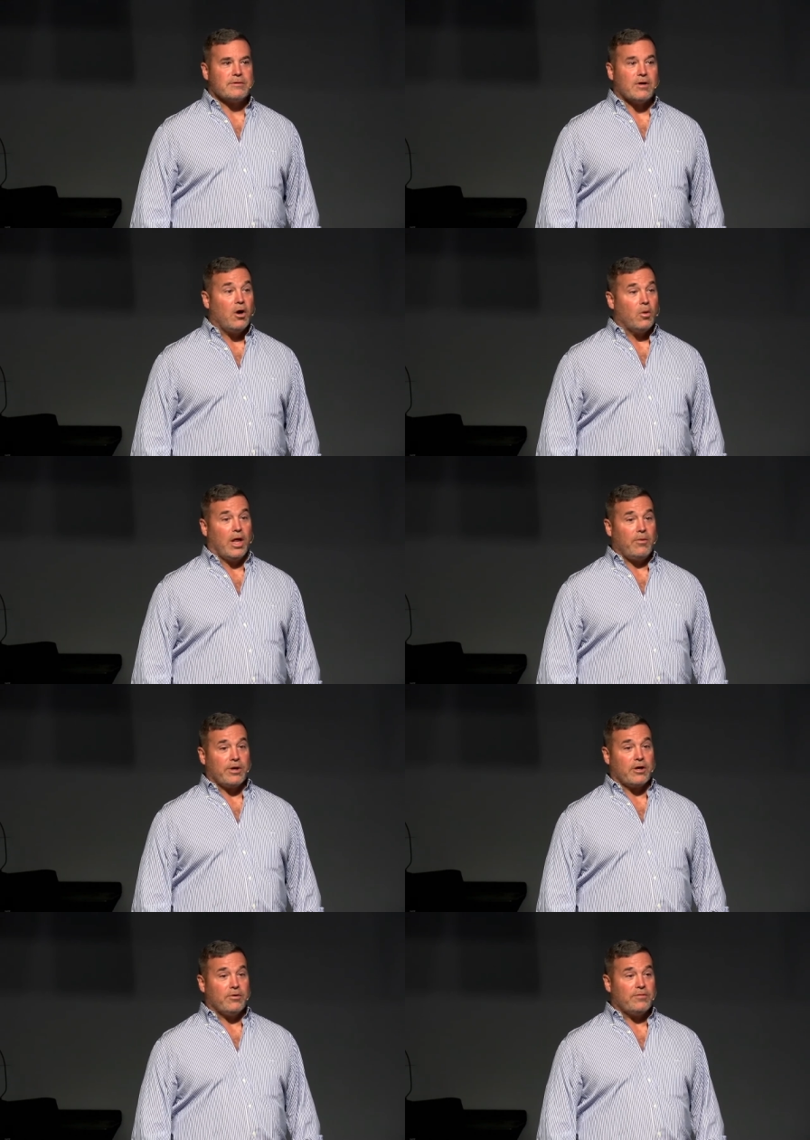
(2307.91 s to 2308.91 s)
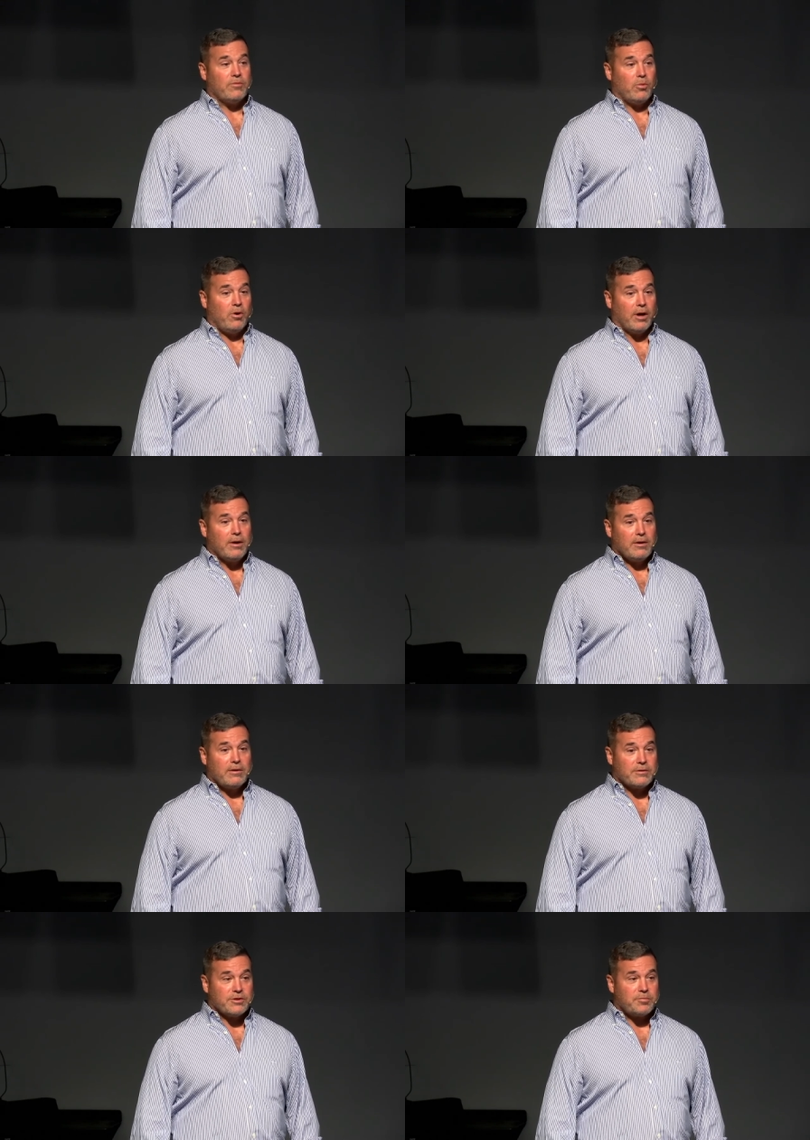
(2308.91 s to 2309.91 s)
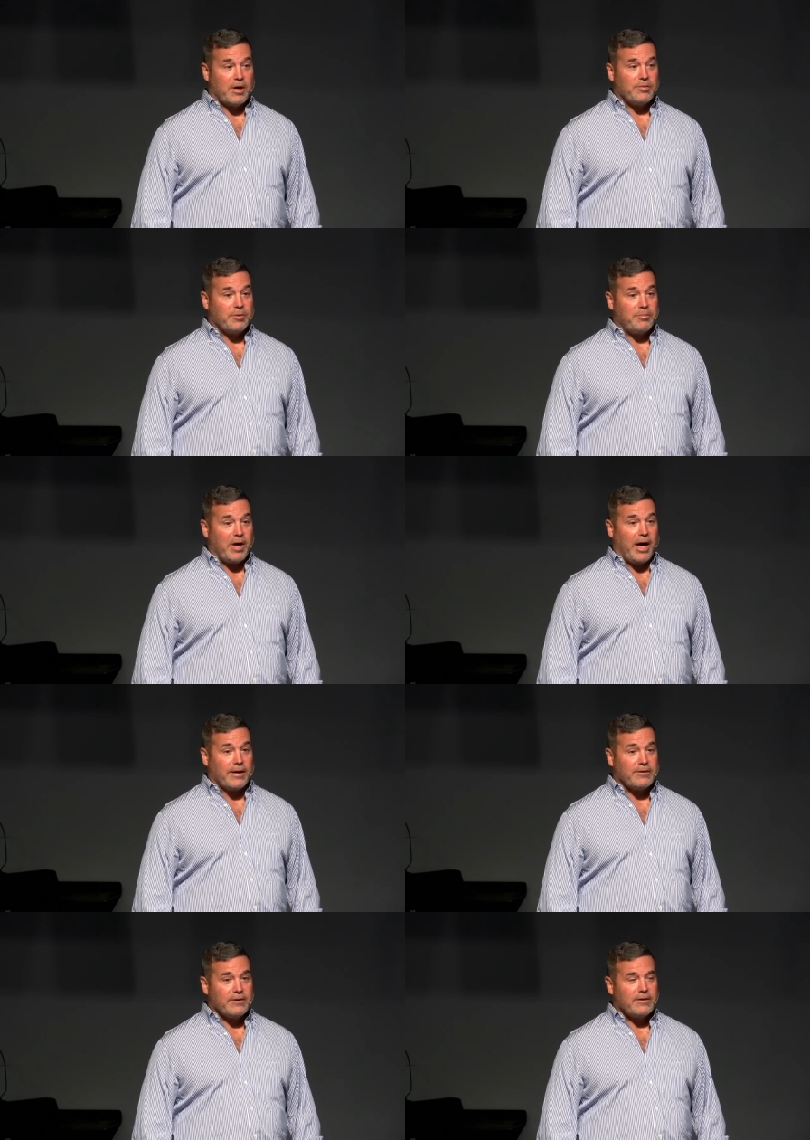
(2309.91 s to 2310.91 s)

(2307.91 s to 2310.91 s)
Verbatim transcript: Oh, well, I want to go even more because it's probably packed.